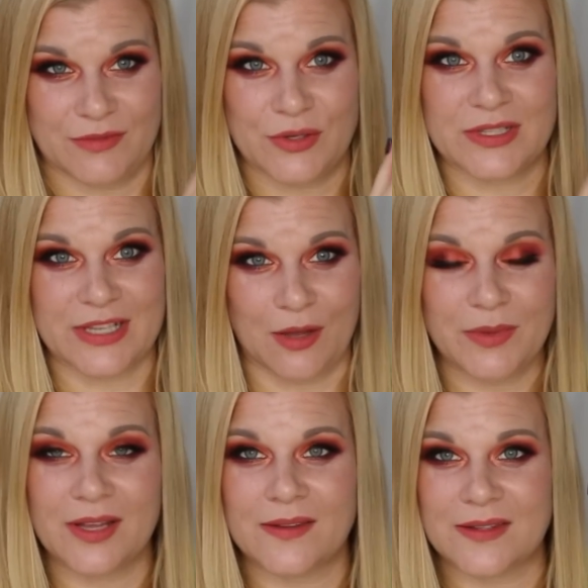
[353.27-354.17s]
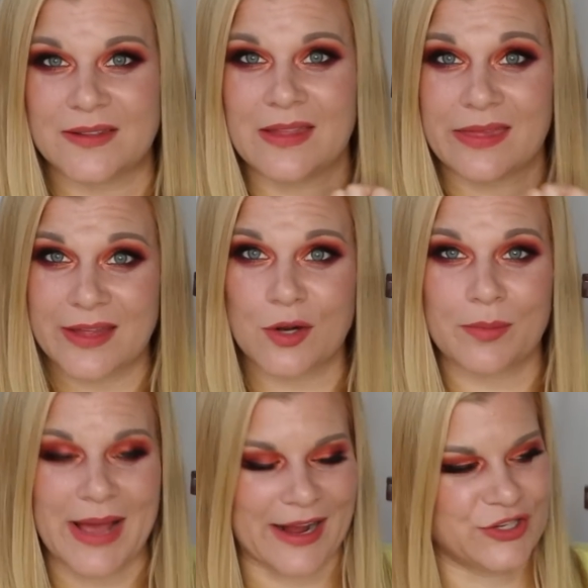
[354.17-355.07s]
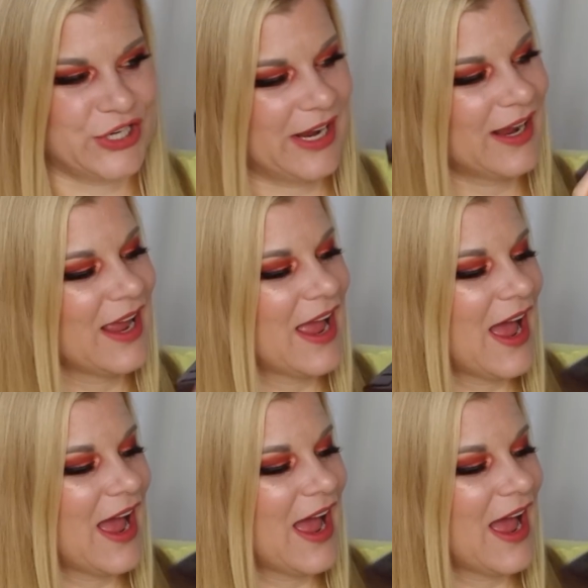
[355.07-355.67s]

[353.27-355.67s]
You can tell because it's the thicker packaging.